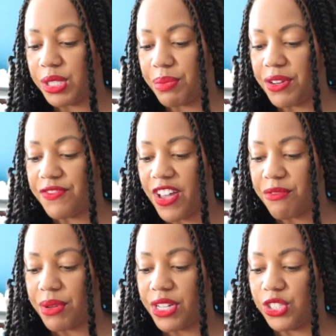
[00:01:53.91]
spend
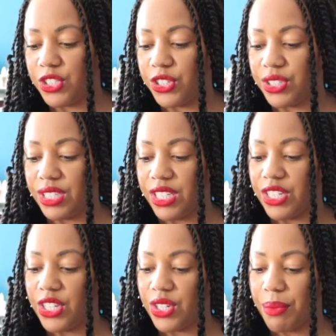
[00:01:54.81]
5 minutes
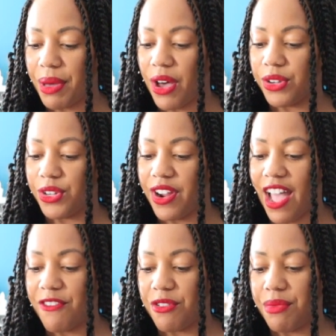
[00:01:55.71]
journaling about your
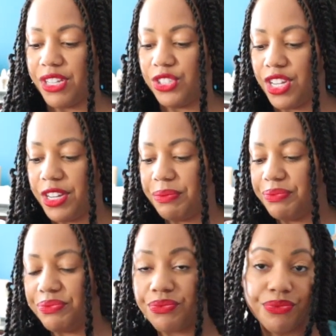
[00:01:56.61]
affirmation.
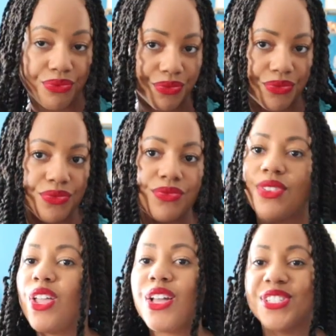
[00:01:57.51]

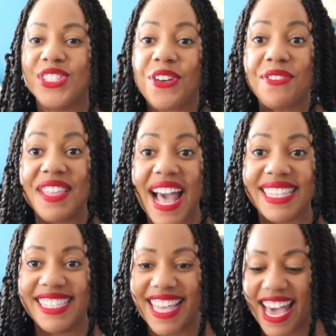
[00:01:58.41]
So
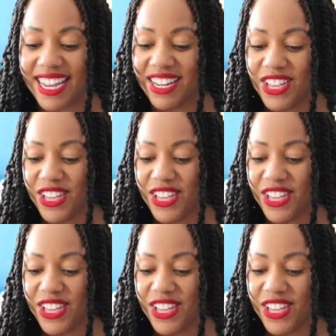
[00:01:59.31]
that's that.